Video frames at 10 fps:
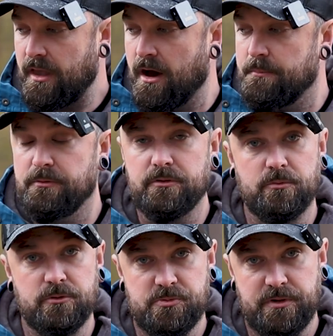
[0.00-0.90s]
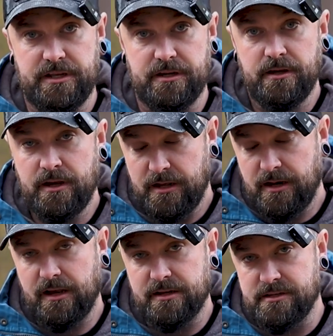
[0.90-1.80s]
I'm out in the woods with Ida,
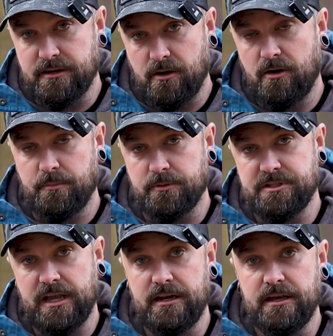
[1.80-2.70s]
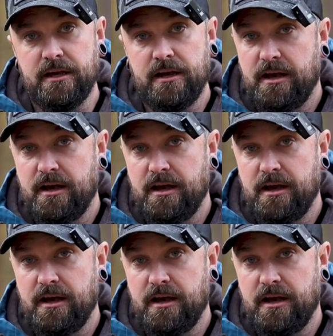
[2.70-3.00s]
like I said, almost daily,